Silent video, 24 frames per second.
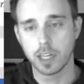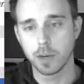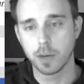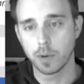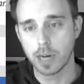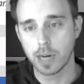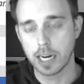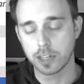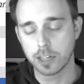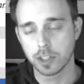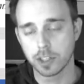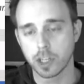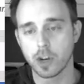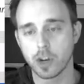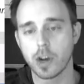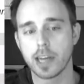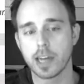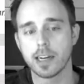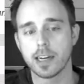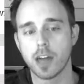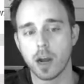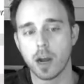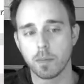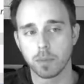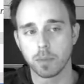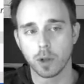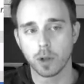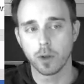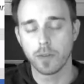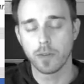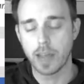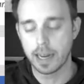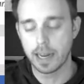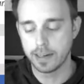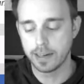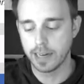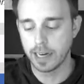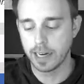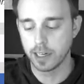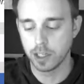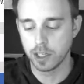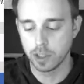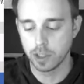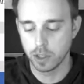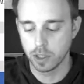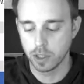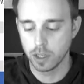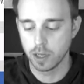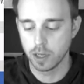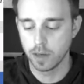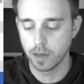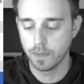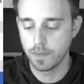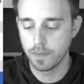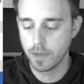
it would actually go ahead and upload that data to